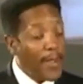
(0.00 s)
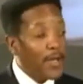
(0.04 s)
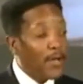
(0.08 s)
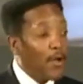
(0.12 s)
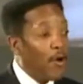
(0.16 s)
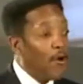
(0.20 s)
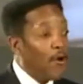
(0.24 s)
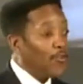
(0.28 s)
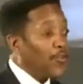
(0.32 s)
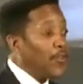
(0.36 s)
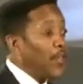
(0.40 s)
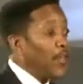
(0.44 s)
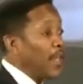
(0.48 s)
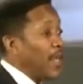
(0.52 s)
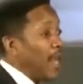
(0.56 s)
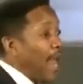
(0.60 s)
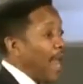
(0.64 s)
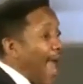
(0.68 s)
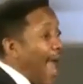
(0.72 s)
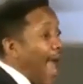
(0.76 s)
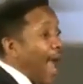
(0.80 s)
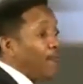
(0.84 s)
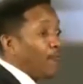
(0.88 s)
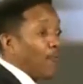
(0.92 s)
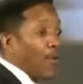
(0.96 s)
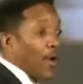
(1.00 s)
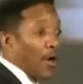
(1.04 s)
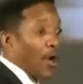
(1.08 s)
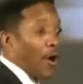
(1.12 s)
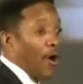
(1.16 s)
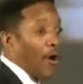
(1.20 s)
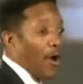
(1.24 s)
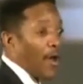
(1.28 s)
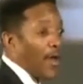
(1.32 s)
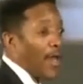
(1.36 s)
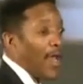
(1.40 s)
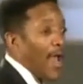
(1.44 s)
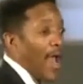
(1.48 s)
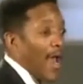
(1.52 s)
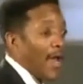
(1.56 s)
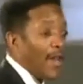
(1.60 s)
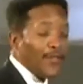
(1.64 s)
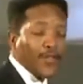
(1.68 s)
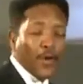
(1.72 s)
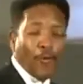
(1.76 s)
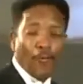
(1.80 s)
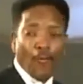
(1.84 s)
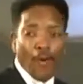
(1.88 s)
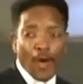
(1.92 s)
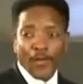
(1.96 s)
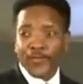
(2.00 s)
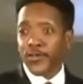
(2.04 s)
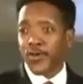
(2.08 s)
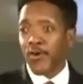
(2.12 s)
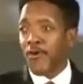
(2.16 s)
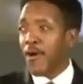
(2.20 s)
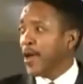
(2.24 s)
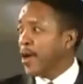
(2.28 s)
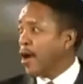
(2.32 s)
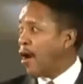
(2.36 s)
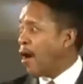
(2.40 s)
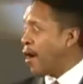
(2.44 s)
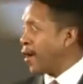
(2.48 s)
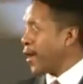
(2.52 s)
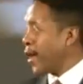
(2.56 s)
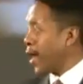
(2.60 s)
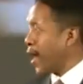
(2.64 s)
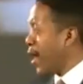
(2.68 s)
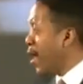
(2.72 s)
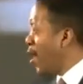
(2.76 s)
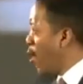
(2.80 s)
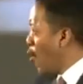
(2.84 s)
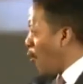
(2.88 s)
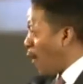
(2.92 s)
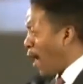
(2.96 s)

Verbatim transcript: he noticed he didn't have one on. And he said, What's going on here?